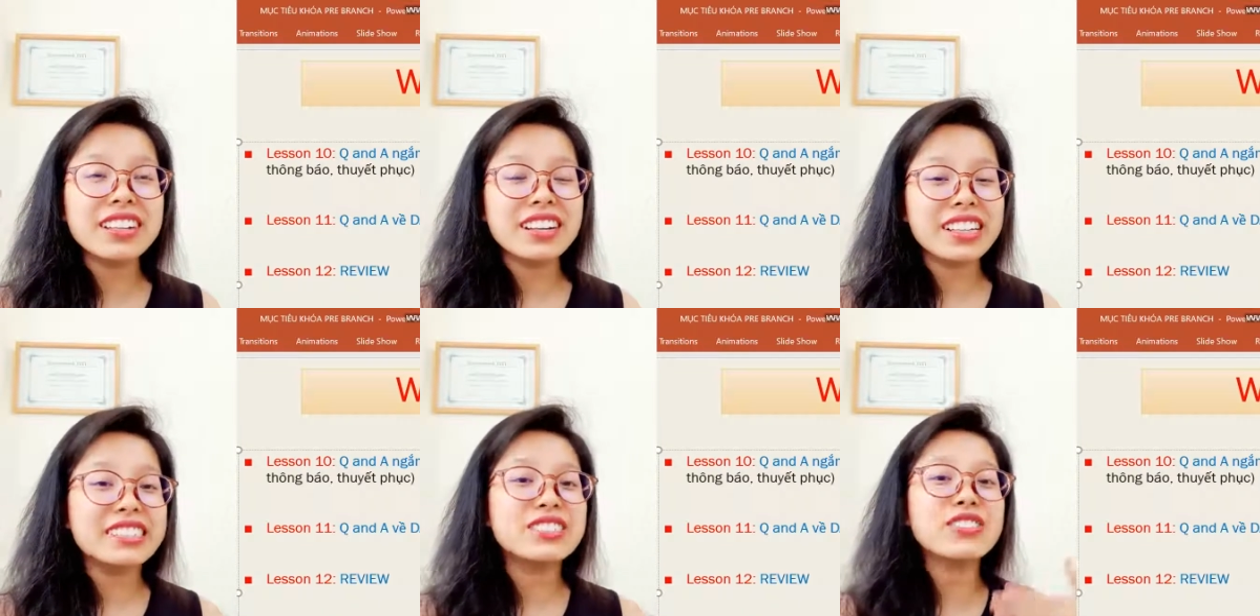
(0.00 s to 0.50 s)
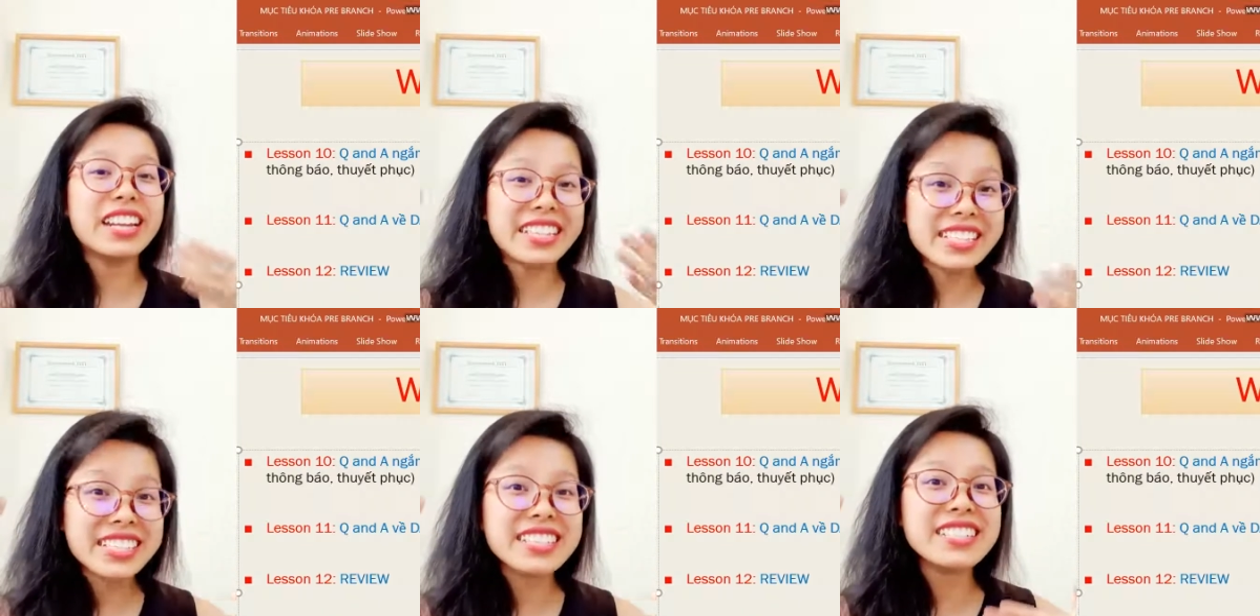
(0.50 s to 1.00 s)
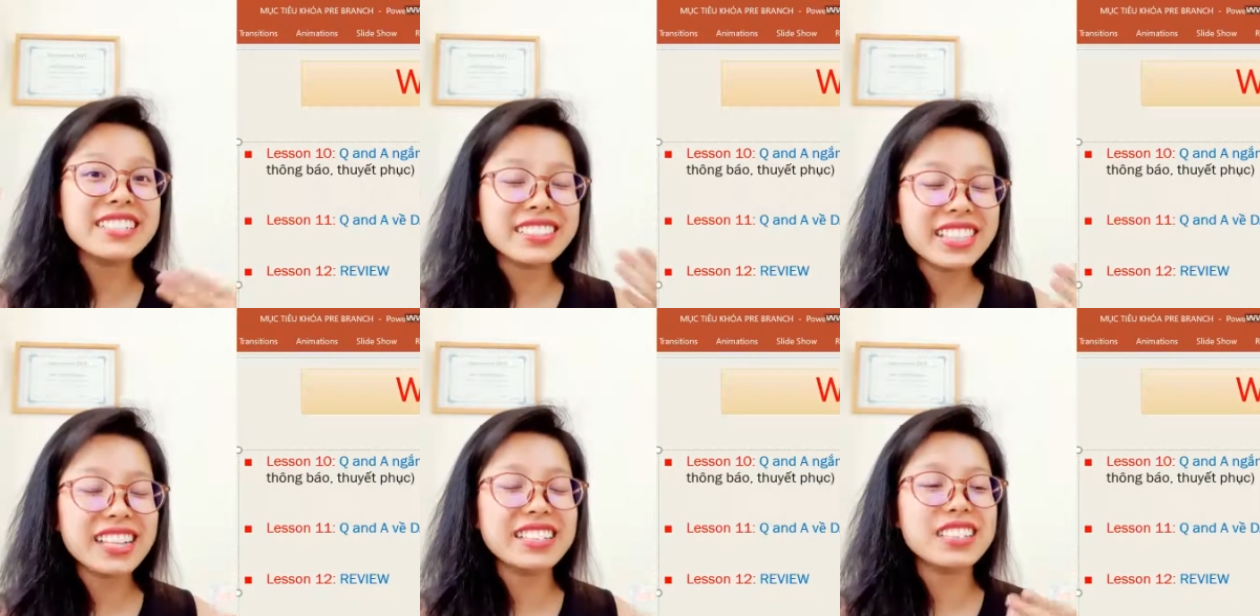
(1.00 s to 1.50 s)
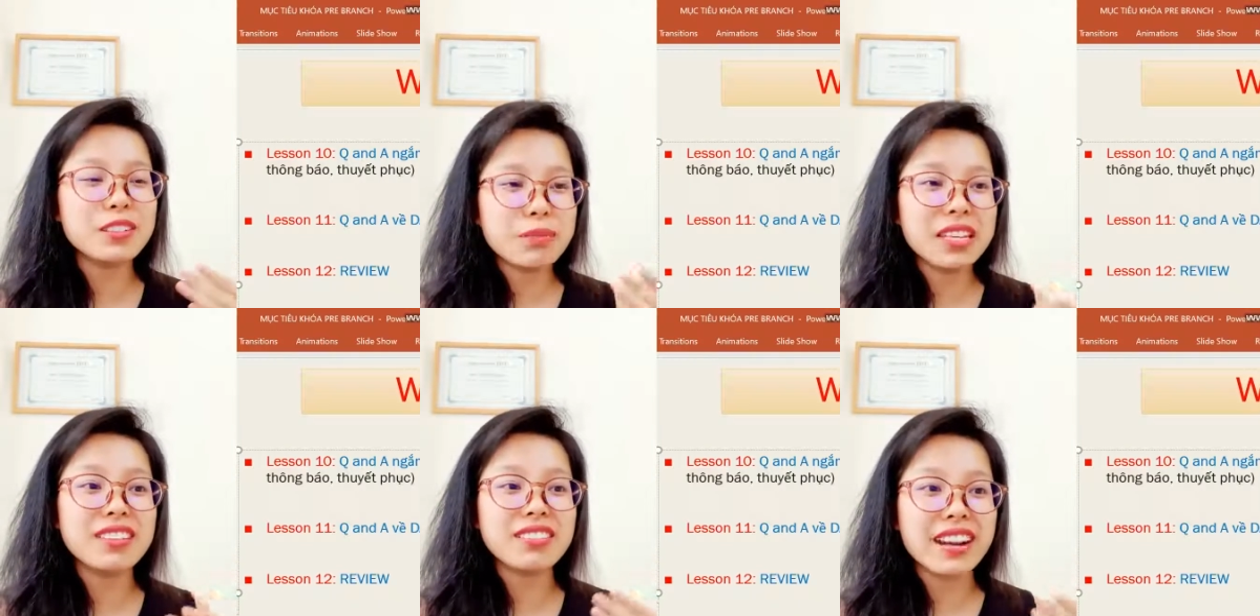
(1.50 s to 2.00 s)
intonation that could be
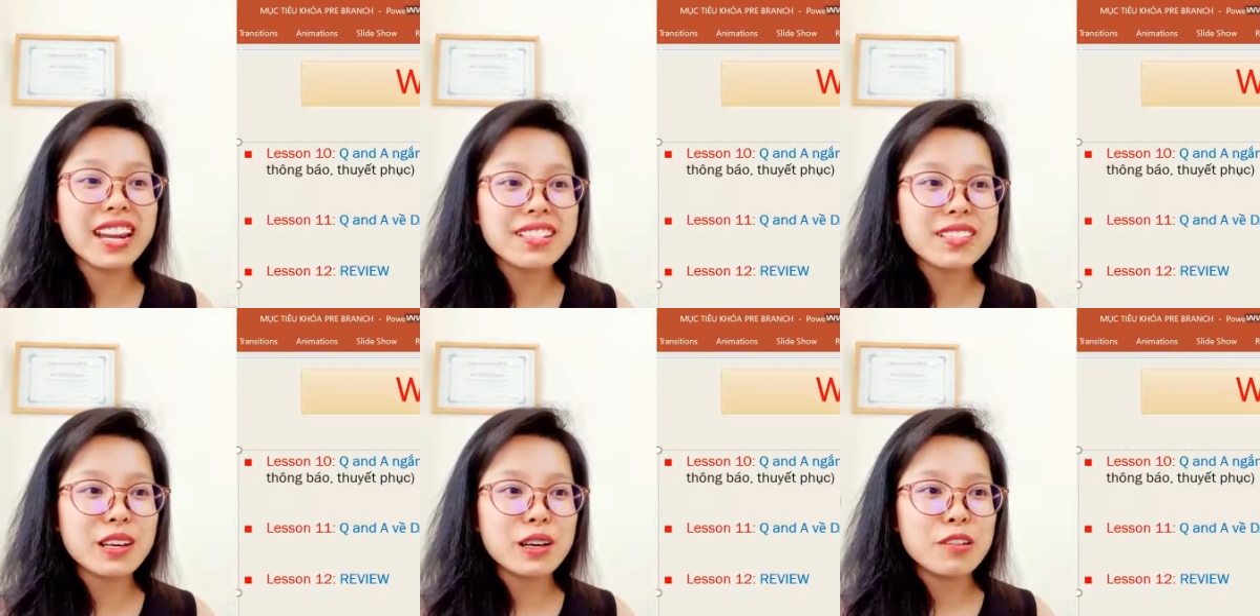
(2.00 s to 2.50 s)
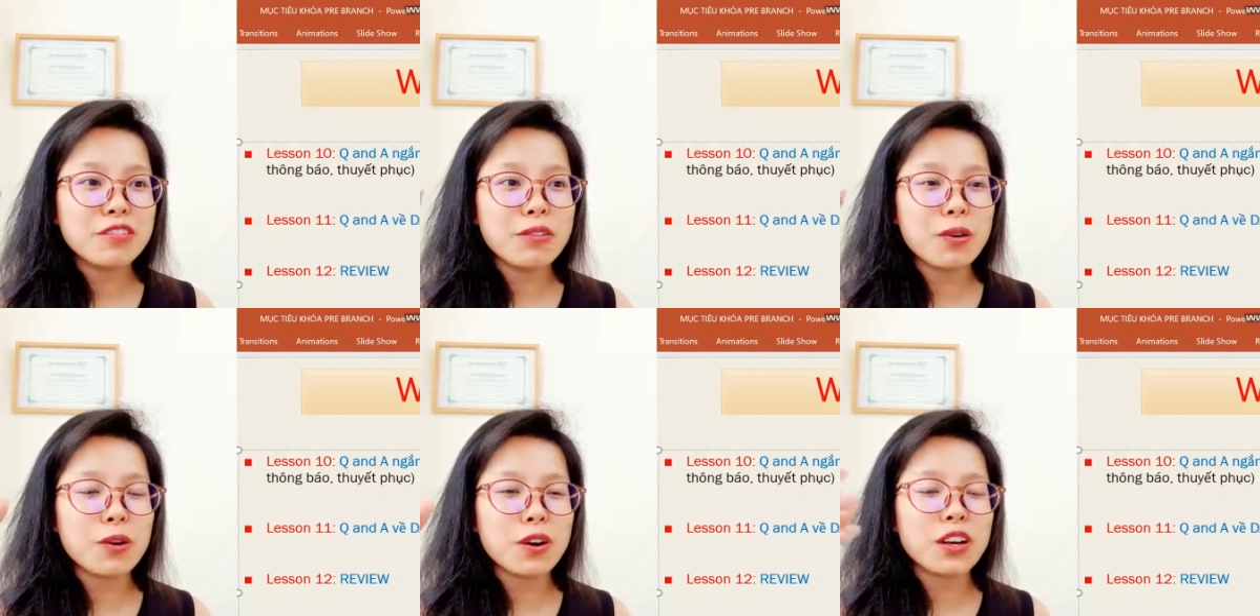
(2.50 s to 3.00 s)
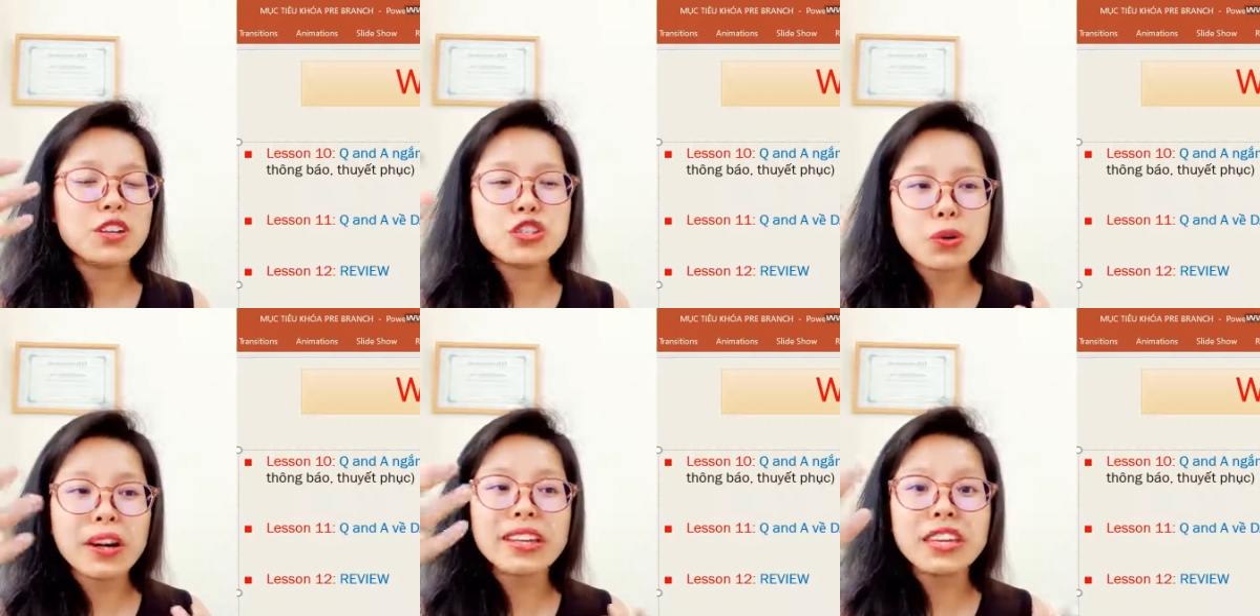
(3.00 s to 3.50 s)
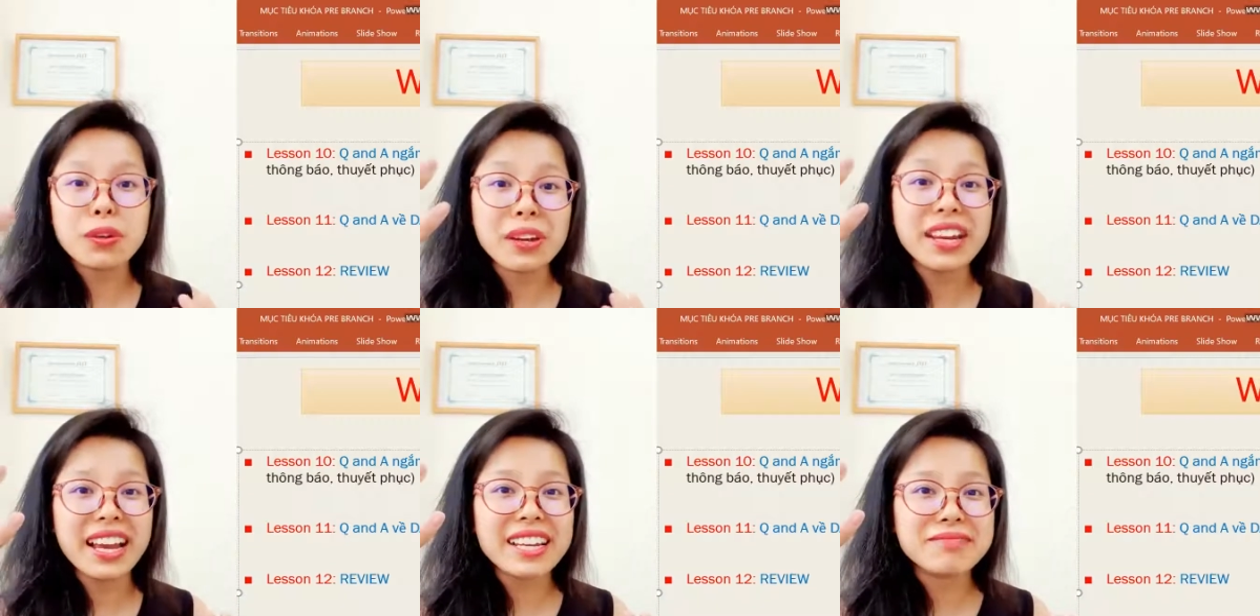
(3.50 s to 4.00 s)
correct for short
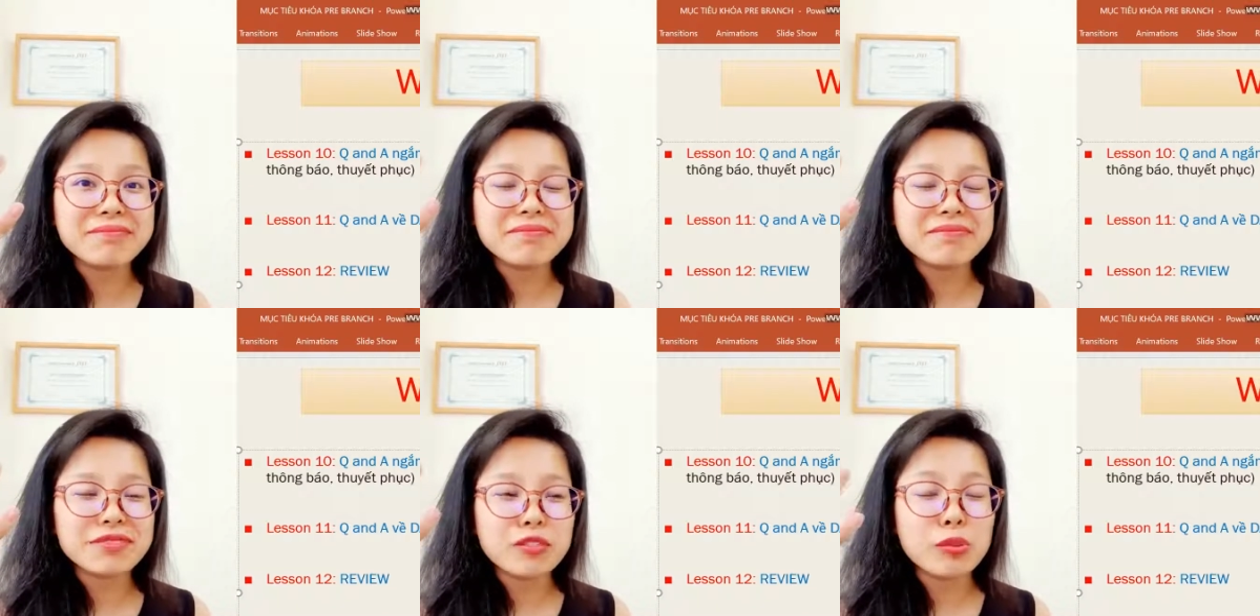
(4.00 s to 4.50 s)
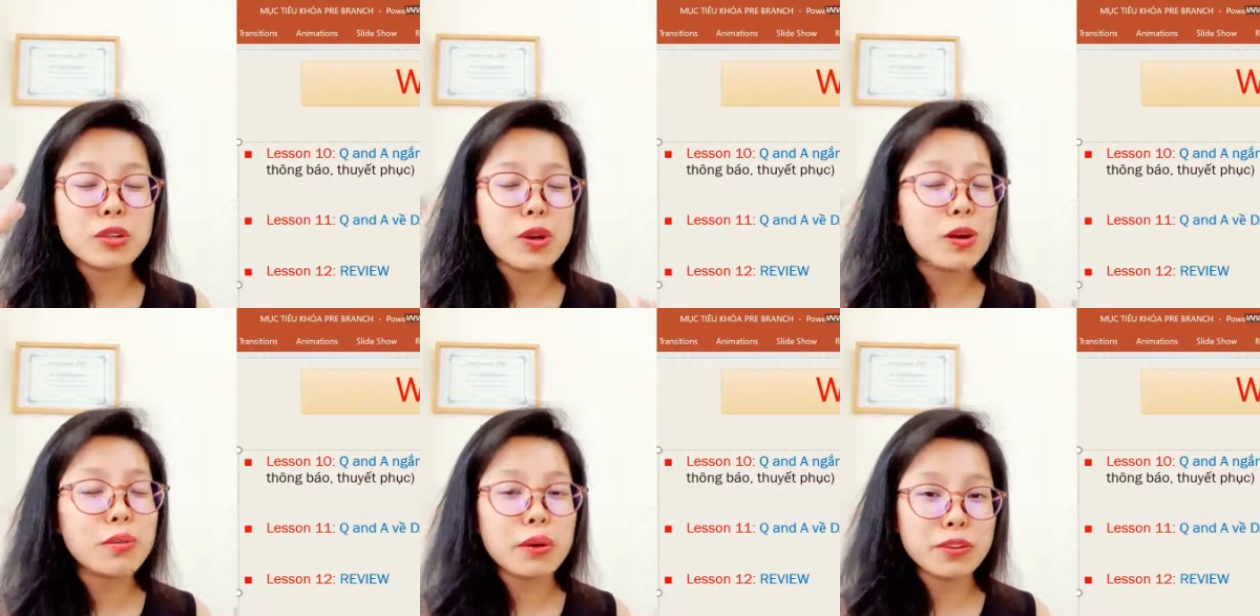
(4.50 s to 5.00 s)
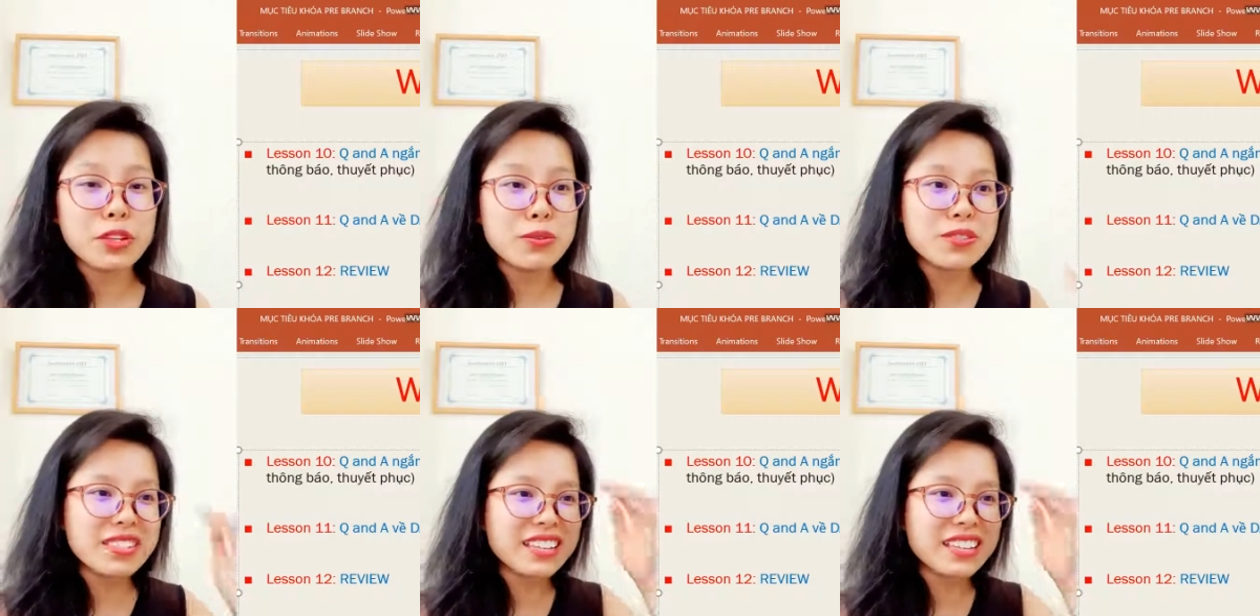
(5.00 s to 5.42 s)
Q&A when we talk about news.